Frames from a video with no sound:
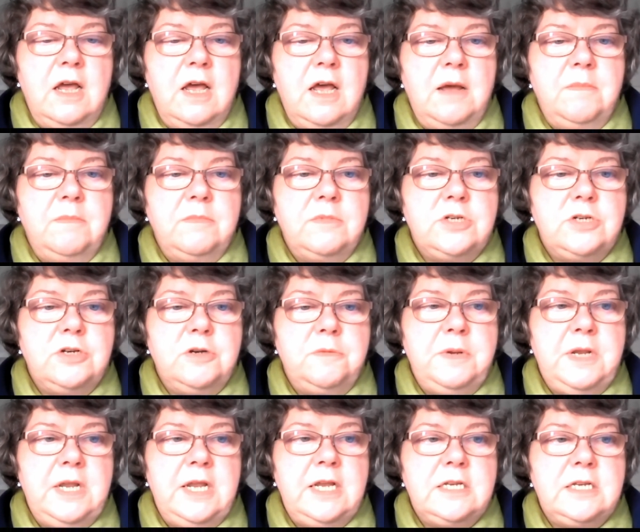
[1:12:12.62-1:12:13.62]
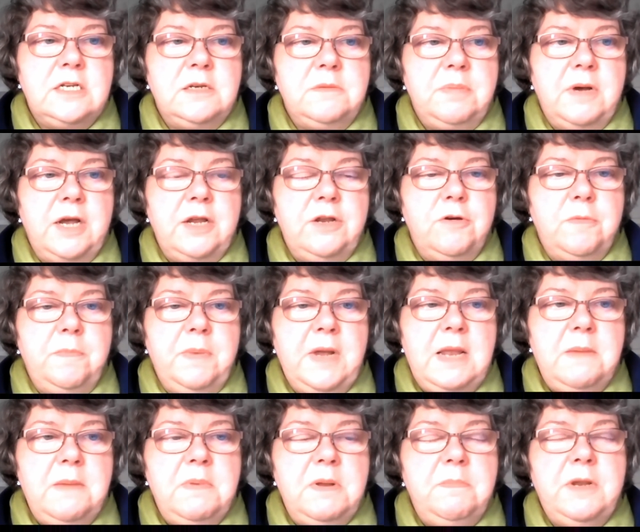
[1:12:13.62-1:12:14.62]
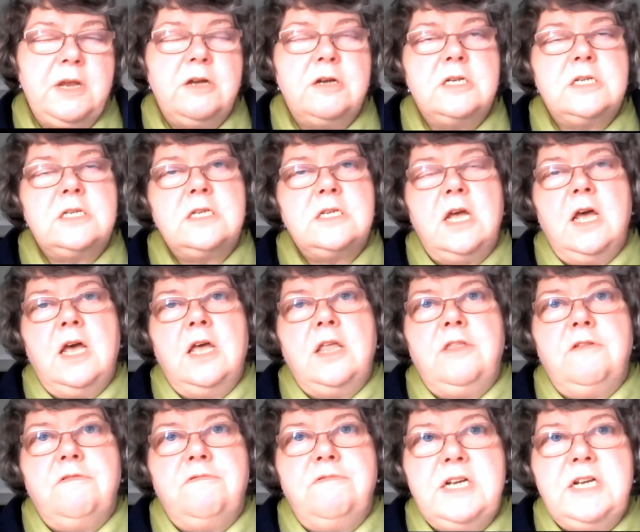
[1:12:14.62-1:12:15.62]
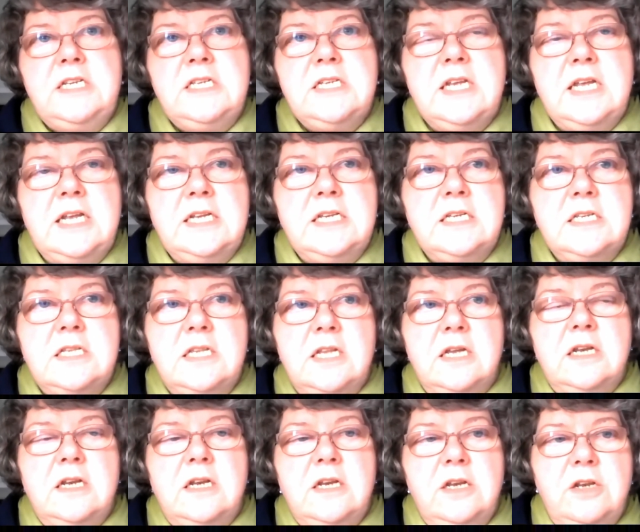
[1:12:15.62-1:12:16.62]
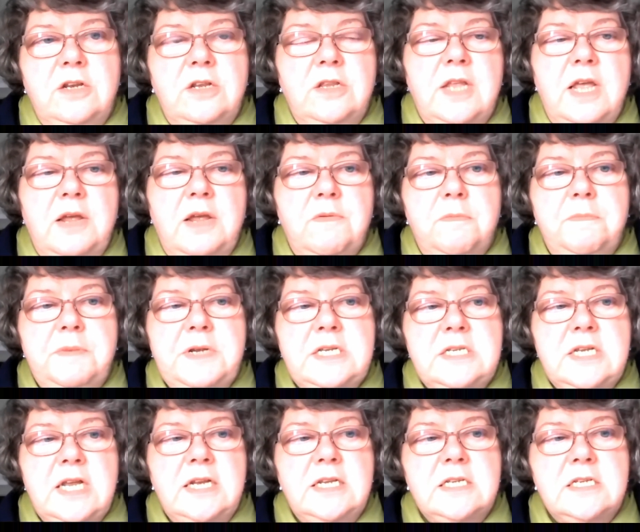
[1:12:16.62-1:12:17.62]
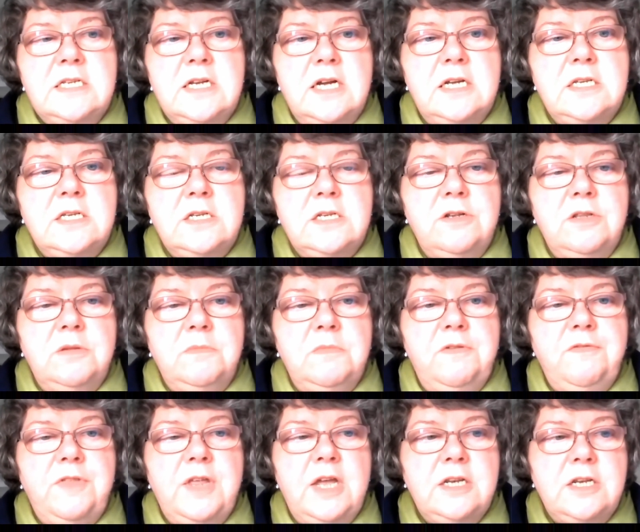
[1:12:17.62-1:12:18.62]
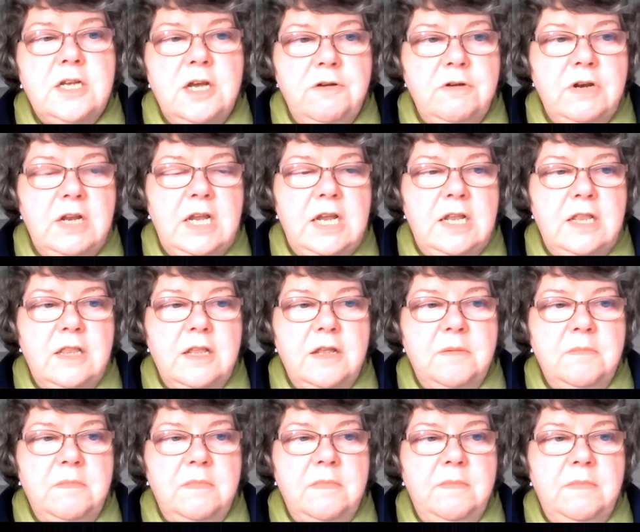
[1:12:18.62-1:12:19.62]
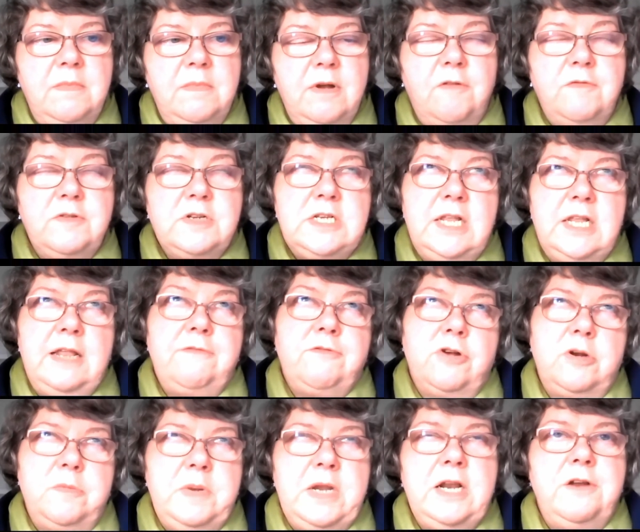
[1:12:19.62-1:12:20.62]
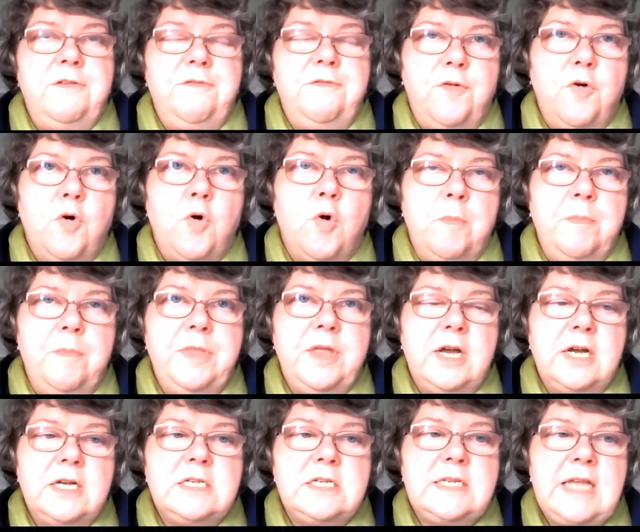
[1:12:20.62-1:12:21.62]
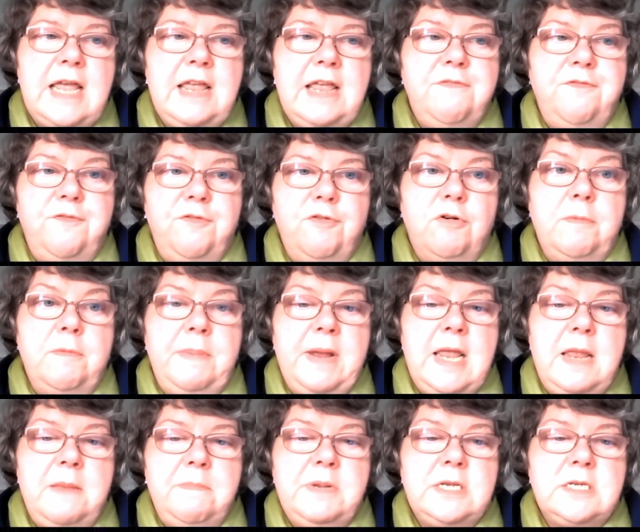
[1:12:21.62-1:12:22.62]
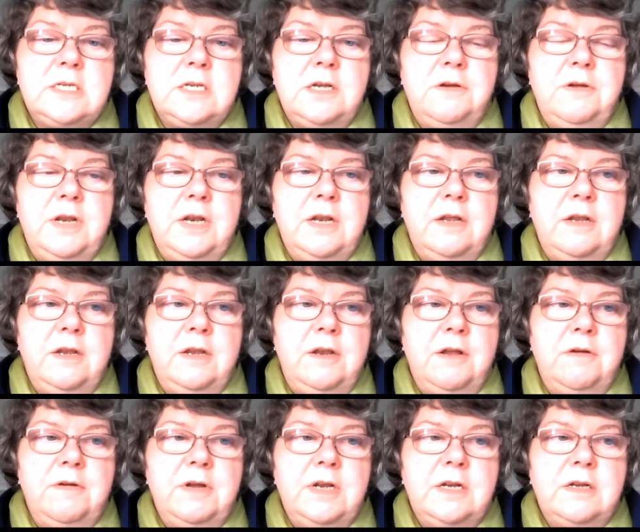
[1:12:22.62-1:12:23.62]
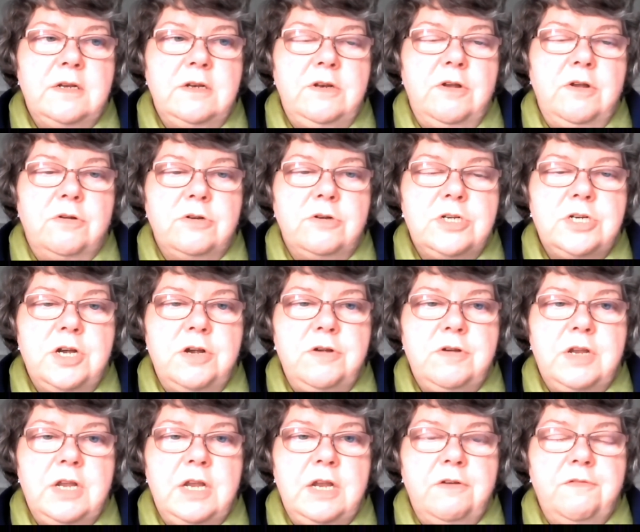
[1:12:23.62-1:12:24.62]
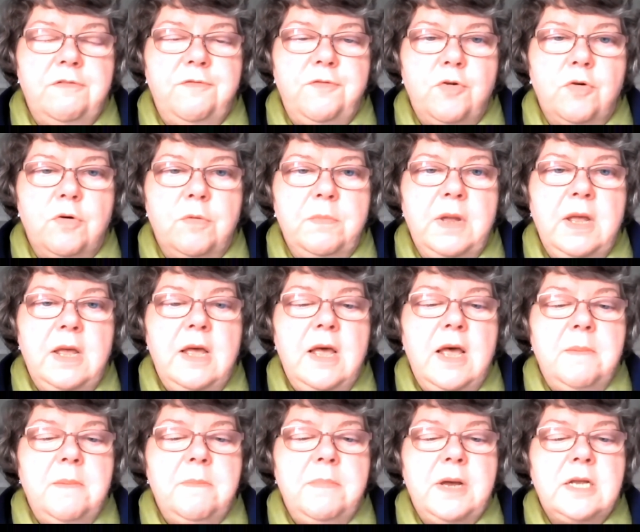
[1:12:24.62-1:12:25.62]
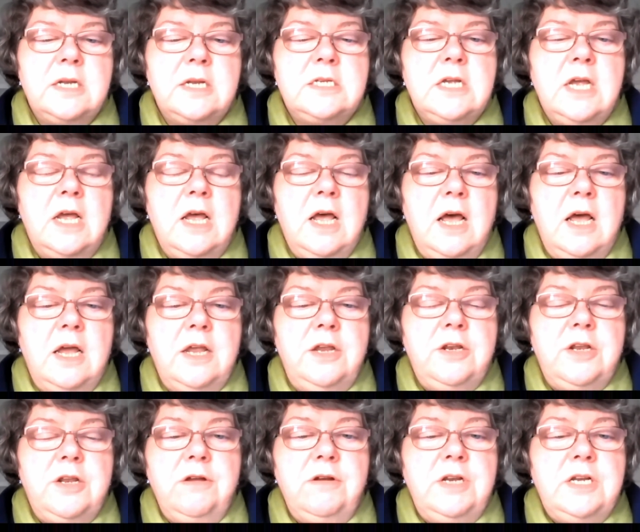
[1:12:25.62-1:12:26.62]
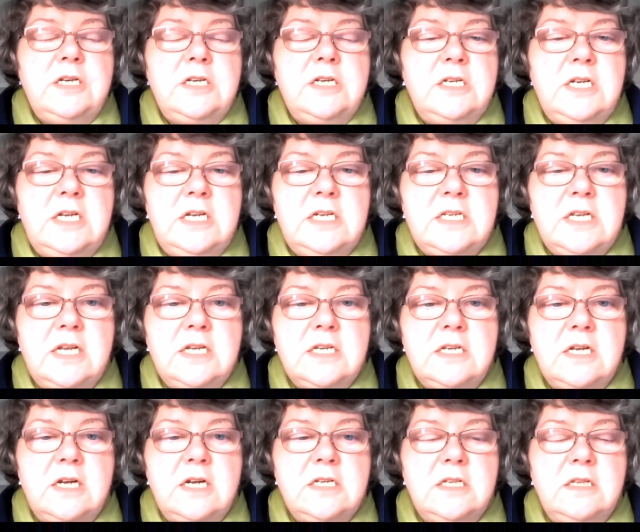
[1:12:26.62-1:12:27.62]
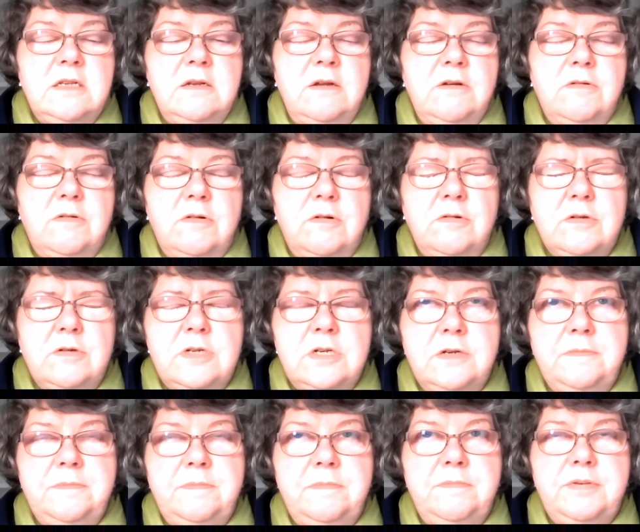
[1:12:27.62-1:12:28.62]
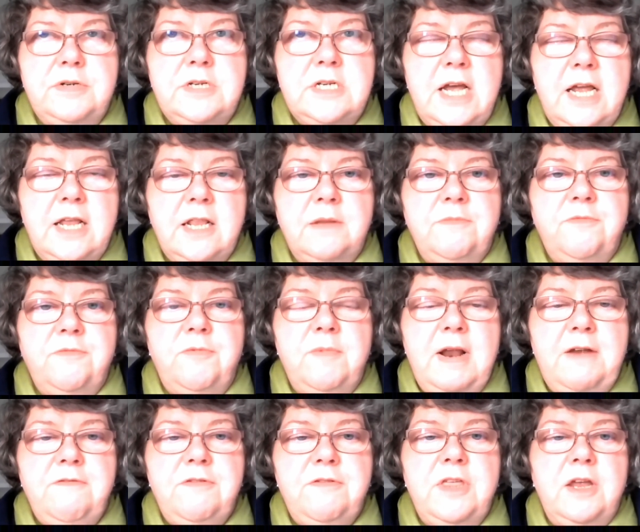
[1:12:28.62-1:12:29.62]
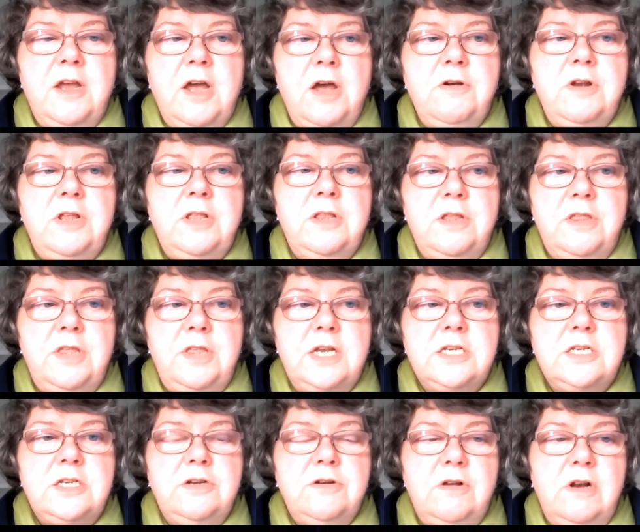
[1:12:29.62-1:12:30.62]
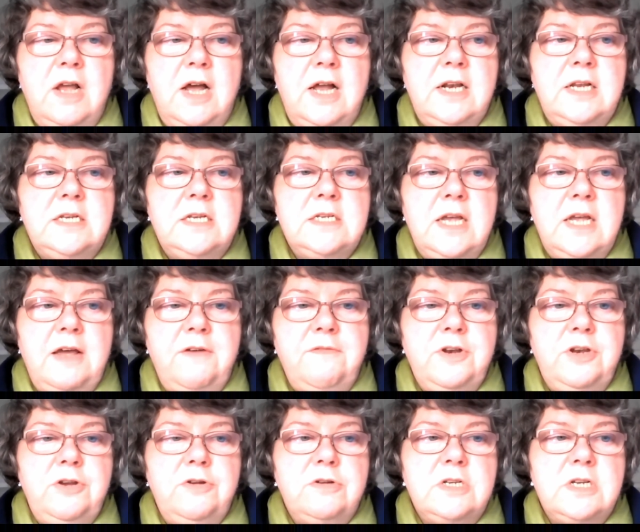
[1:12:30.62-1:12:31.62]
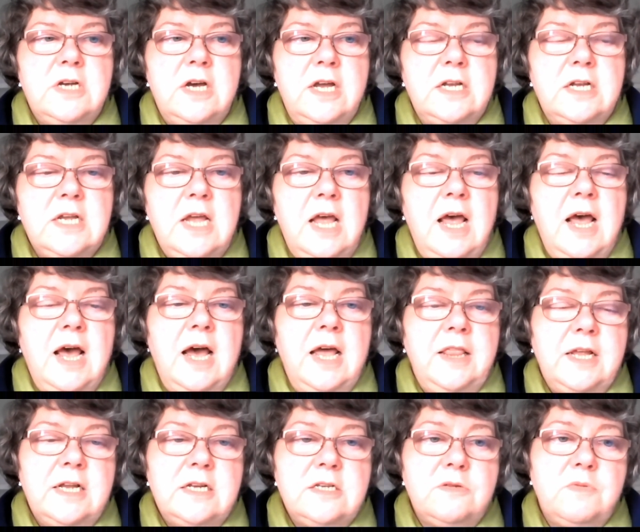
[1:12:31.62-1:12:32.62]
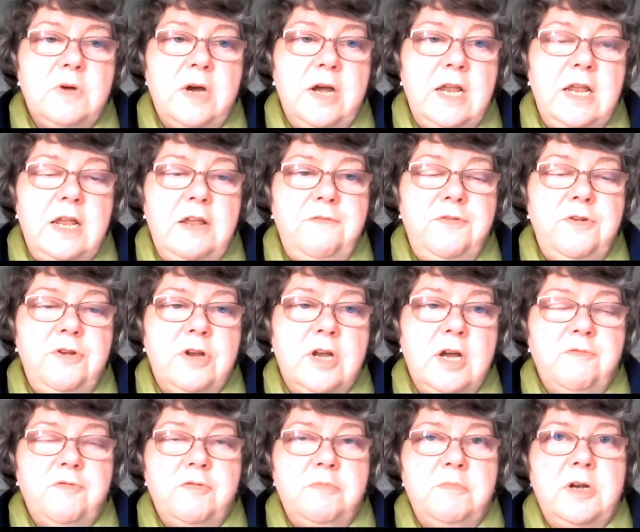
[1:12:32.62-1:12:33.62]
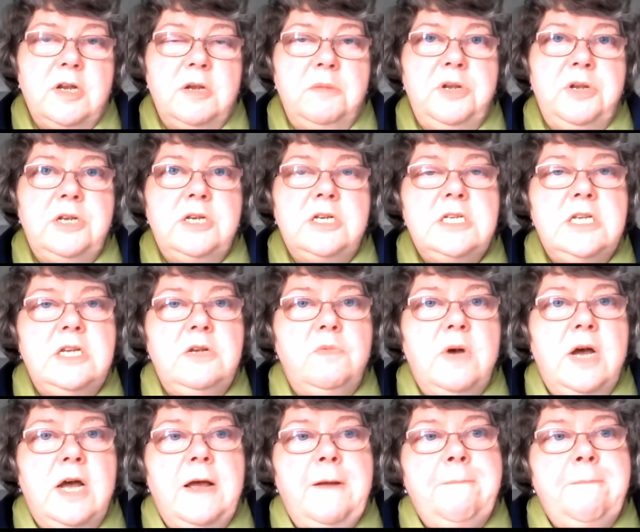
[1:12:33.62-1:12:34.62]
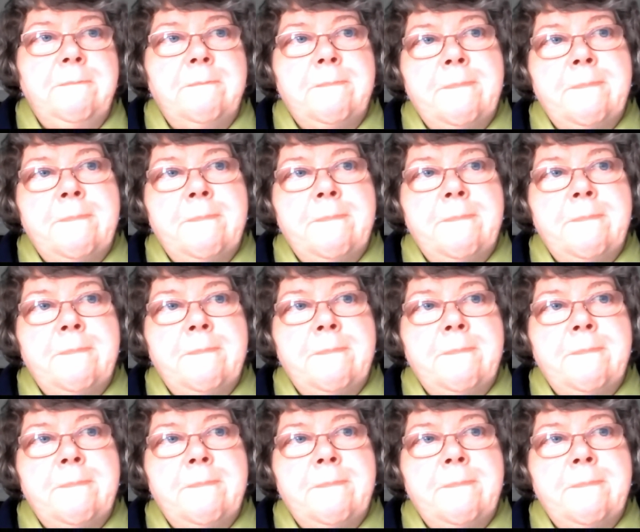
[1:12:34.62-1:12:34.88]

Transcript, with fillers: um, should be eaten by your baby because the risk is that they will be sensitized to them if they don't eat them obviously they've got to be in a form that are safe for a baby so in a you know in a non-choking form but you don't need to desensitize them or, or, to protect them from everything, only the things that you're likely to have in your diet. And that's why if you come from a community where